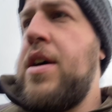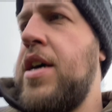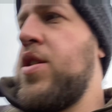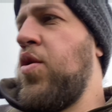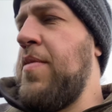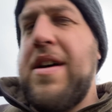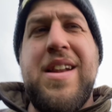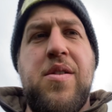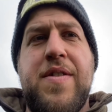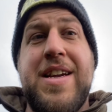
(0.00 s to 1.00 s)
It's all about the
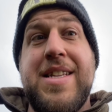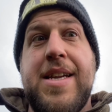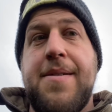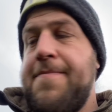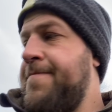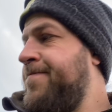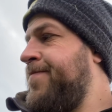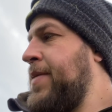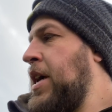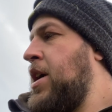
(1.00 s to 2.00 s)
little things, isn't it?
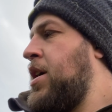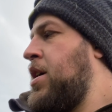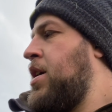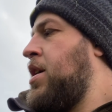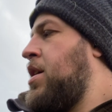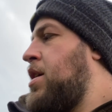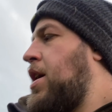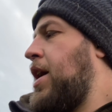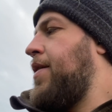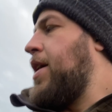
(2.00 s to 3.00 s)

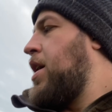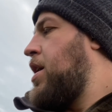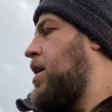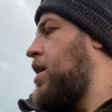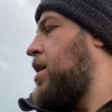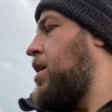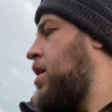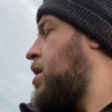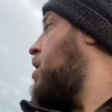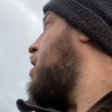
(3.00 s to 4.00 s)
Anyway,
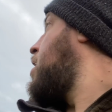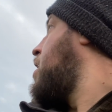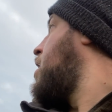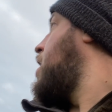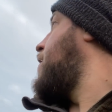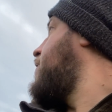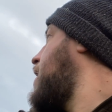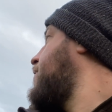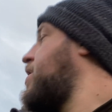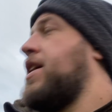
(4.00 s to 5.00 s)
if you
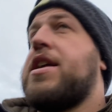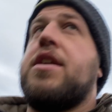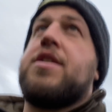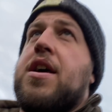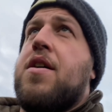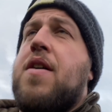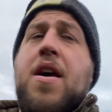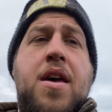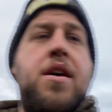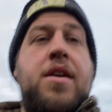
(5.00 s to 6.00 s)
haven't yet done so,
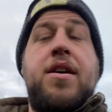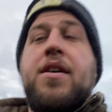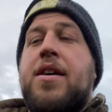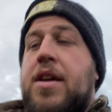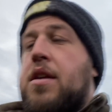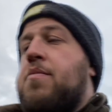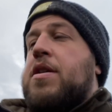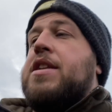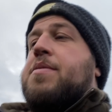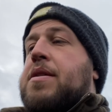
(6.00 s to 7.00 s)

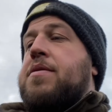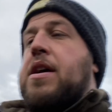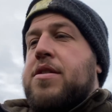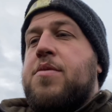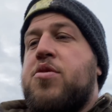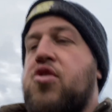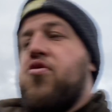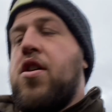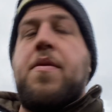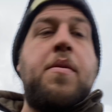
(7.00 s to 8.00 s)
please hit that
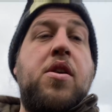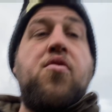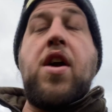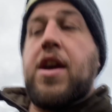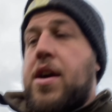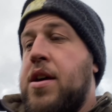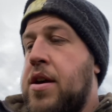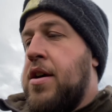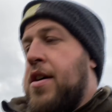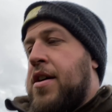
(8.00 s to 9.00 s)
subscribe, that would be great.
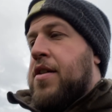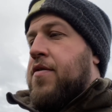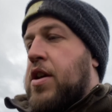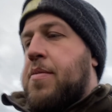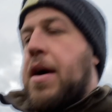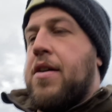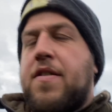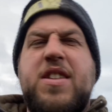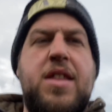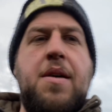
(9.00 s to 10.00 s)
Ring the bell, give
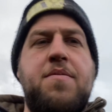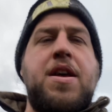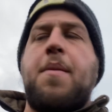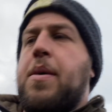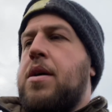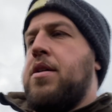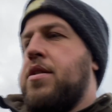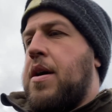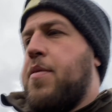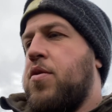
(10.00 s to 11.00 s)
us a thumbs up,
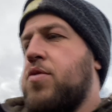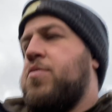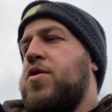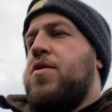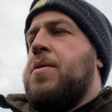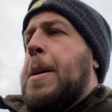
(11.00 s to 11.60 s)
that'd be awesome too.